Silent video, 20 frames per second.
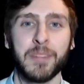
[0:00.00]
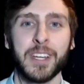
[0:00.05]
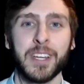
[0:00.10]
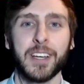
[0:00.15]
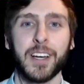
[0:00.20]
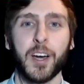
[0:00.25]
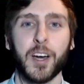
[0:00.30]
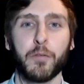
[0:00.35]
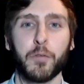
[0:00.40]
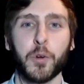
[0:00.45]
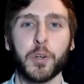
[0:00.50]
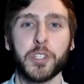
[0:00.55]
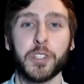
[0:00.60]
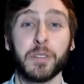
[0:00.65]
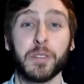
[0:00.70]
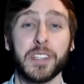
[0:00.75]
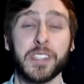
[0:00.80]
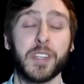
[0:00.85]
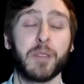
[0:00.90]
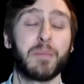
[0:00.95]

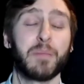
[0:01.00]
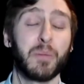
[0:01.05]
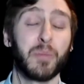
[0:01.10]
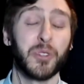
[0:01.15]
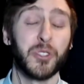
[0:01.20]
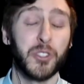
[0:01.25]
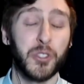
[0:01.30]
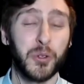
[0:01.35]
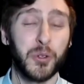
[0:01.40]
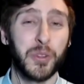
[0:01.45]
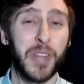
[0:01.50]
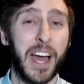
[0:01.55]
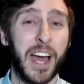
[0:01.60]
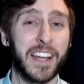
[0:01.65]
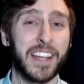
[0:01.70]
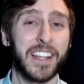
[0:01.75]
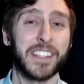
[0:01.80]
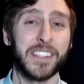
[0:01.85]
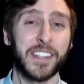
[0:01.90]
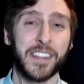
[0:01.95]
Unfortunately, some people do
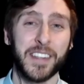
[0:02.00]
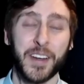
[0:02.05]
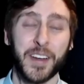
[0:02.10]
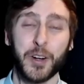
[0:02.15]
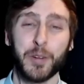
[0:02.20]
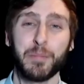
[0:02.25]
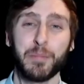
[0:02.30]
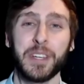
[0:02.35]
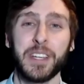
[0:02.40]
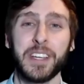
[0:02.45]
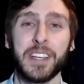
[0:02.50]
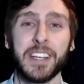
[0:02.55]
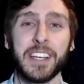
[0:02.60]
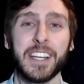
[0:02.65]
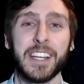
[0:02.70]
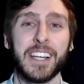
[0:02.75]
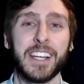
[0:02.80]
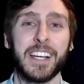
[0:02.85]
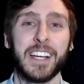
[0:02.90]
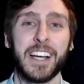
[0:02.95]
that as a therapy.
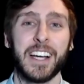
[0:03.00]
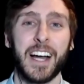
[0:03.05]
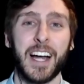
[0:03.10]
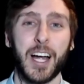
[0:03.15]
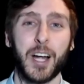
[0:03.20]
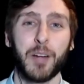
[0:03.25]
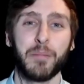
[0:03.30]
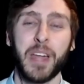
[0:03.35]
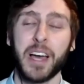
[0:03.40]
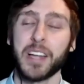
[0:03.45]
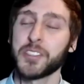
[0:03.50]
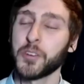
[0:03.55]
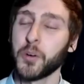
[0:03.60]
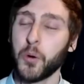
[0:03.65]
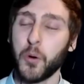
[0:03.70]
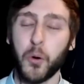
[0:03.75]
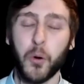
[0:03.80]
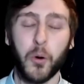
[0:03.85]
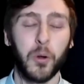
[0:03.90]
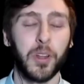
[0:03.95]
That's a
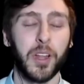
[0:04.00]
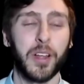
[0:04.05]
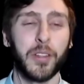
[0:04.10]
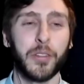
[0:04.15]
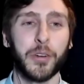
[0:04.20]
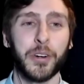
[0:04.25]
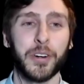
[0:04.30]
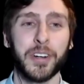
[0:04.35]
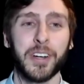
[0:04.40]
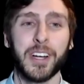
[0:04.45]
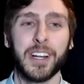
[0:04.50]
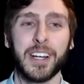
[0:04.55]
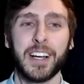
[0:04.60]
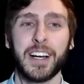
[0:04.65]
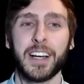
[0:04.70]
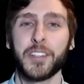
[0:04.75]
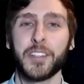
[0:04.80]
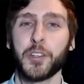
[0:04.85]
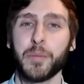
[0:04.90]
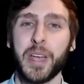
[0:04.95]
whole other
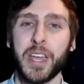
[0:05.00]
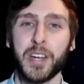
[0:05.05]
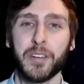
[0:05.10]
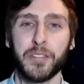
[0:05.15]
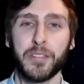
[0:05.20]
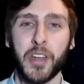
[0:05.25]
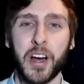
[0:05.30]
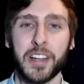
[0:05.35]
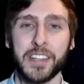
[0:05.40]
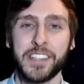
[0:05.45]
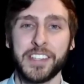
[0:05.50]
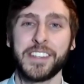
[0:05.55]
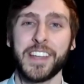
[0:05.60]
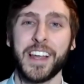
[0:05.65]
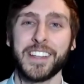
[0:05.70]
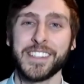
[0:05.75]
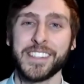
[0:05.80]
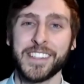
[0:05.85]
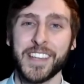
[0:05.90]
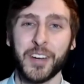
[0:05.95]
domain of
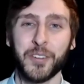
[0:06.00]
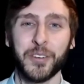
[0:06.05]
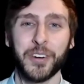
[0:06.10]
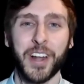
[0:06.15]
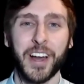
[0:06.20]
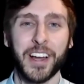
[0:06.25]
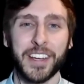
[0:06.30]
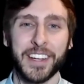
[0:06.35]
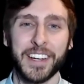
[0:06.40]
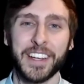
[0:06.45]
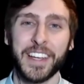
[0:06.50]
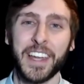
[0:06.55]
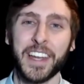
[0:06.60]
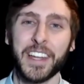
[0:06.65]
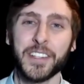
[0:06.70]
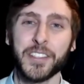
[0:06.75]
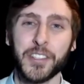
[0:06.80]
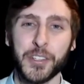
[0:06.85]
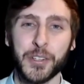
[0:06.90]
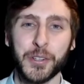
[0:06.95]
nonsense that we're not going to get
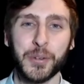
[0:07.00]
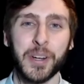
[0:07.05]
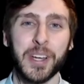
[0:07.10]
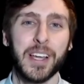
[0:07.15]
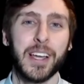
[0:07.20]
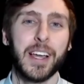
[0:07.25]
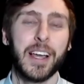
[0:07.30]
into.